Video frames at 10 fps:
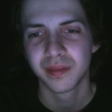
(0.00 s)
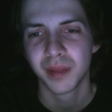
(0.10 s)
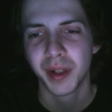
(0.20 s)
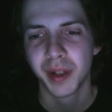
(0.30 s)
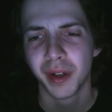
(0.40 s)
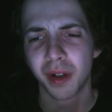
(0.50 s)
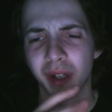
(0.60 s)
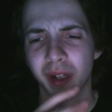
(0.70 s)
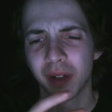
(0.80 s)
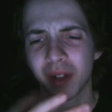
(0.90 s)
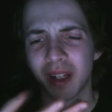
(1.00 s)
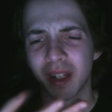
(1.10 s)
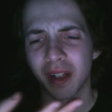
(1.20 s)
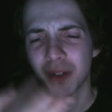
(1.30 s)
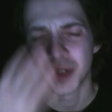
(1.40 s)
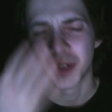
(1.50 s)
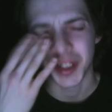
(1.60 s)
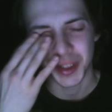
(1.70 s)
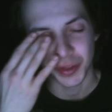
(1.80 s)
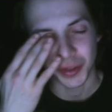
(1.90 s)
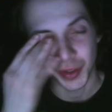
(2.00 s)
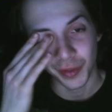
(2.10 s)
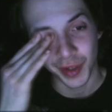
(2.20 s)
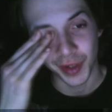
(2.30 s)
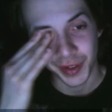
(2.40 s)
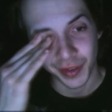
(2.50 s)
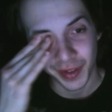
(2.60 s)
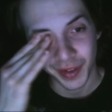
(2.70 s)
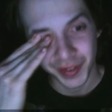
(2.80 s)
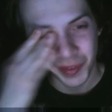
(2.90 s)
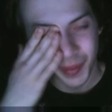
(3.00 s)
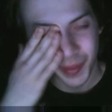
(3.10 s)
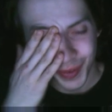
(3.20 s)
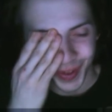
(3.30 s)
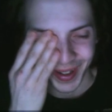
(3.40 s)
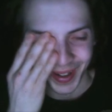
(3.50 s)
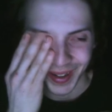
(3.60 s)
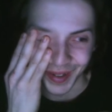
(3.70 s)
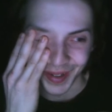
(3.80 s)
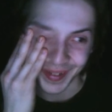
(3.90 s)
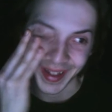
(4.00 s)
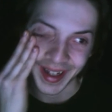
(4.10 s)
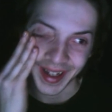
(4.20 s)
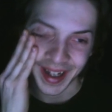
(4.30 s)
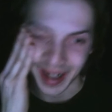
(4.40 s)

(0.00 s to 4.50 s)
you know, traditional new version of what you've seen before over that.